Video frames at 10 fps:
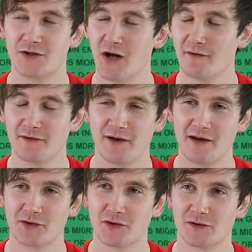Do you not have a
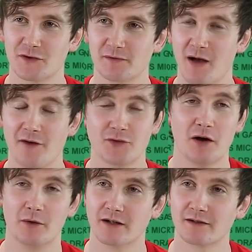favourite couscous moment? I've
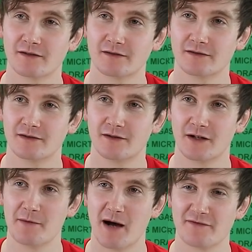got one. Do you want
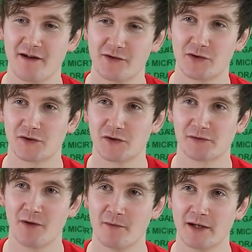to hear my favourite
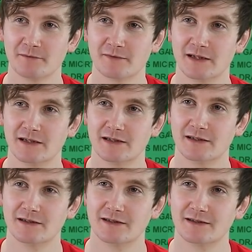couscous moment?
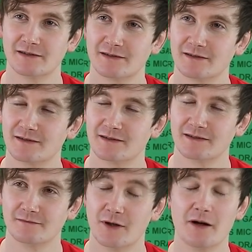
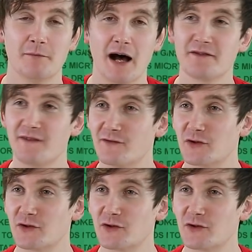Well, my favourite...